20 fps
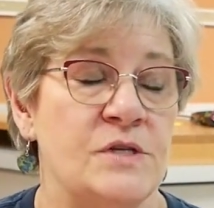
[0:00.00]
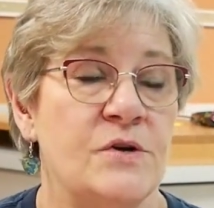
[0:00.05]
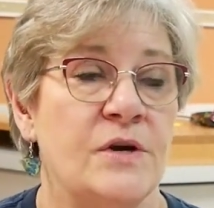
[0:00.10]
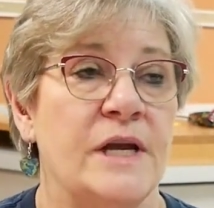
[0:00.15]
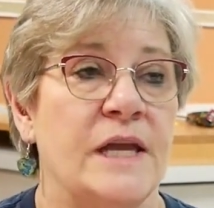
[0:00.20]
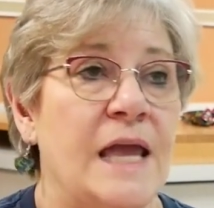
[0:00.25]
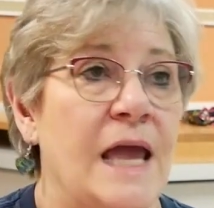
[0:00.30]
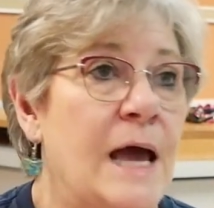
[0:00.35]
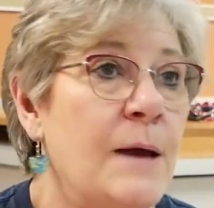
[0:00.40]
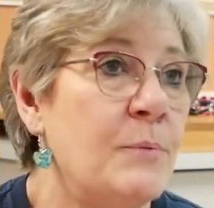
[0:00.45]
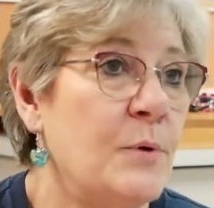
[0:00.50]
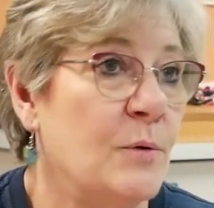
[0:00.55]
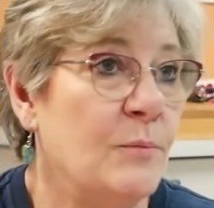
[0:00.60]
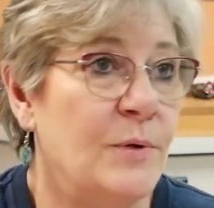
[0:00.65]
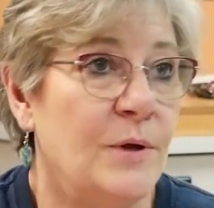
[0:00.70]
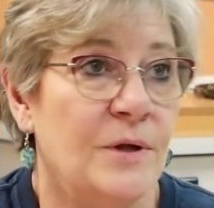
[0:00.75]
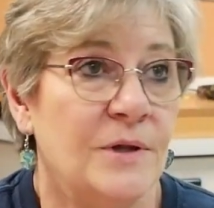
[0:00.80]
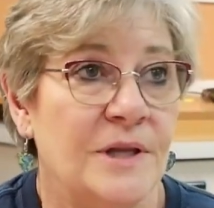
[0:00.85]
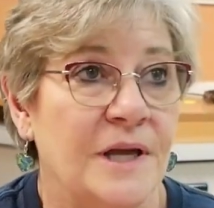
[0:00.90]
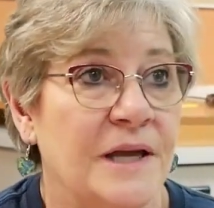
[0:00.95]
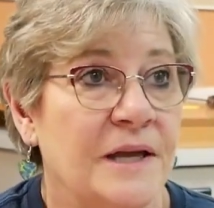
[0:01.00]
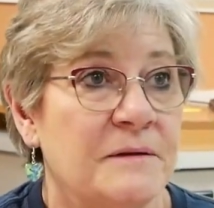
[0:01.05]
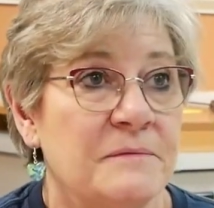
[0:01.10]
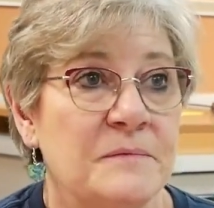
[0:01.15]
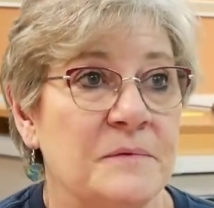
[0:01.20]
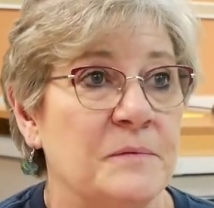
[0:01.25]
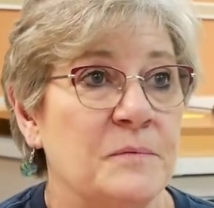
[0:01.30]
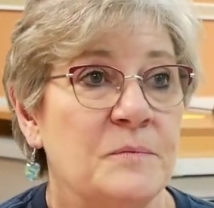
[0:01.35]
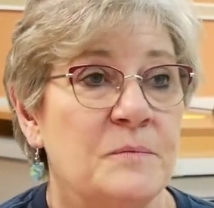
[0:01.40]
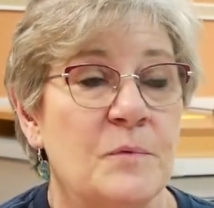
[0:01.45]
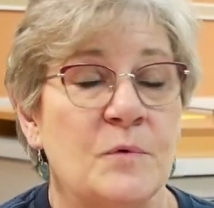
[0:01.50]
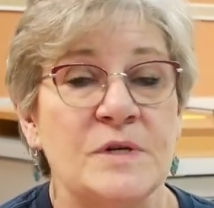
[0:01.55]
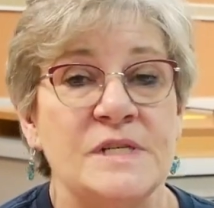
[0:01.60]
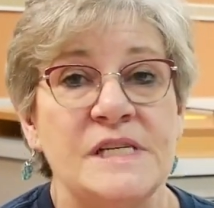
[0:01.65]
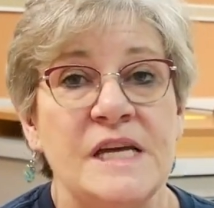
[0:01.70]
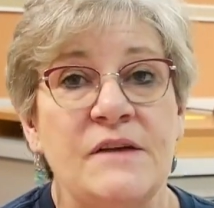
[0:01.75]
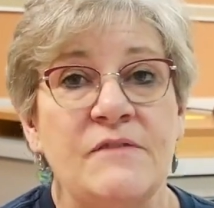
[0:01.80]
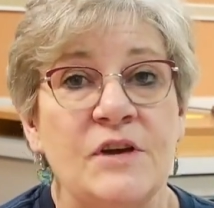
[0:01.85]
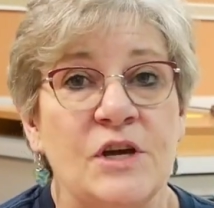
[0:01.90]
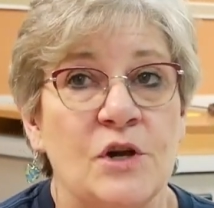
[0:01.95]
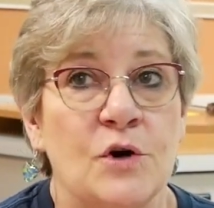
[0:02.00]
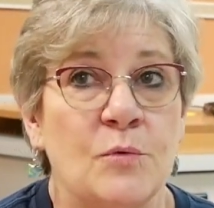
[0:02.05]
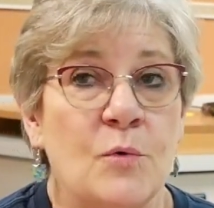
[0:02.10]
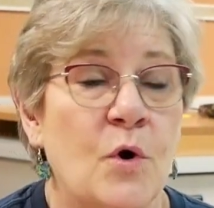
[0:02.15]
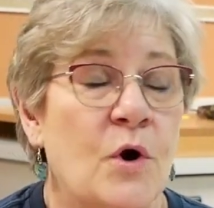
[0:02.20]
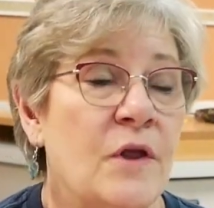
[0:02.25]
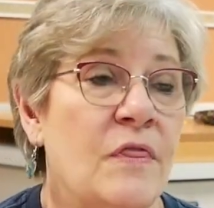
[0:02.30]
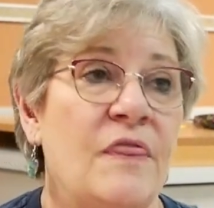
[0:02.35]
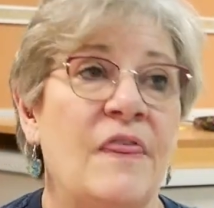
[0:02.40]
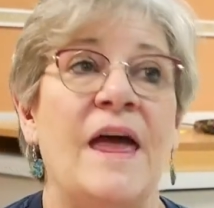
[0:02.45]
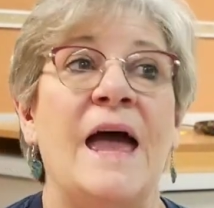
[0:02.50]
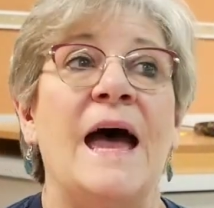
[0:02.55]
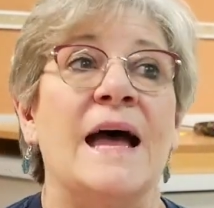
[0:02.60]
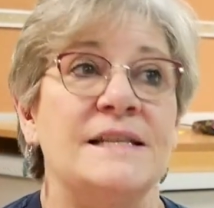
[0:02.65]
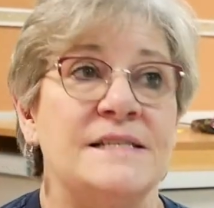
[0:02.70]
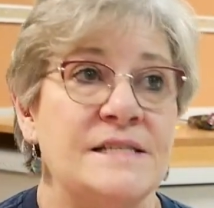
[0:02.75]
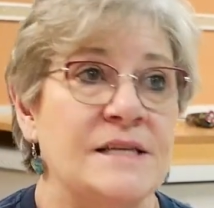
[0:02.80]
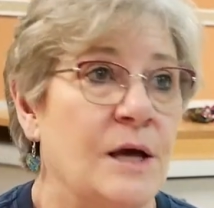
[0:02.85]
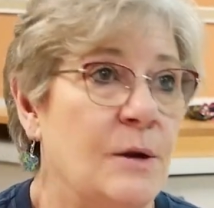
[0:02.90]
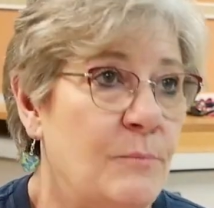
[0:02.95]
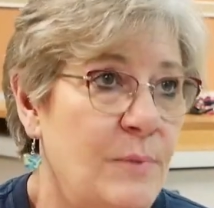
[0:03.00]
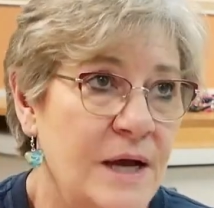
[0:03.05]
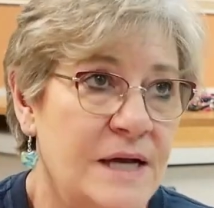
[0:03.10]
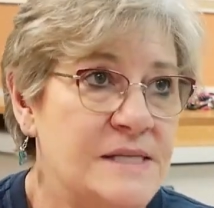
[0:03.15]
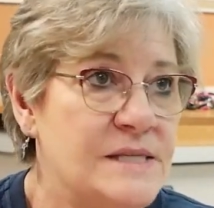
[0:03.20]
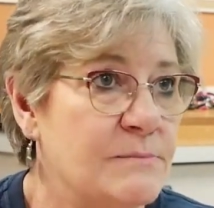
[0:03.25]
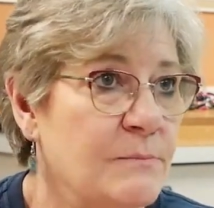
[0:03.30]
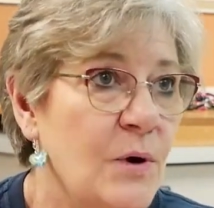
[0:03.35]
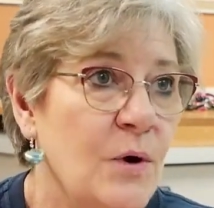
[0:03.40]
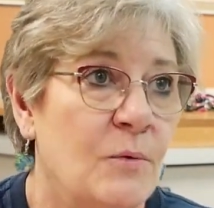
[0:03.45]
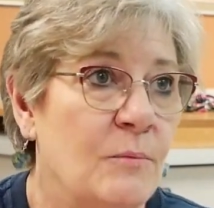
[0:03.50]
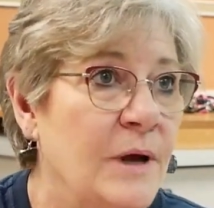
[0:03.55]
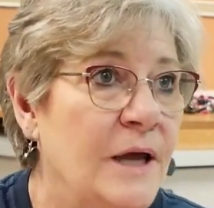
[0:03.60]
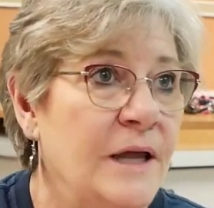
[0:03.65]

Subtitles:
Missouri Capitol building receiving an award, that's a best